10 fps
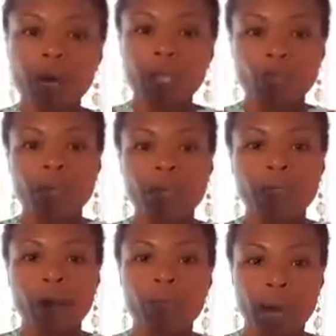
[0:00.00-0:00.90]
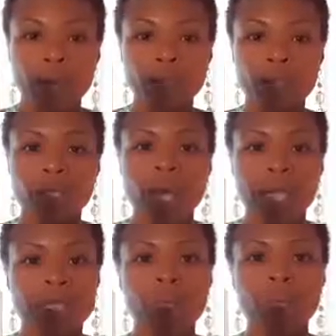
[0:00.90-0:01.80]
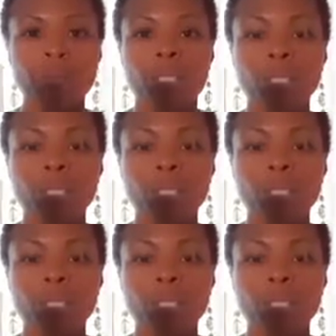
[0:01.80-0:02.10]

about 25 pounds in the last couple of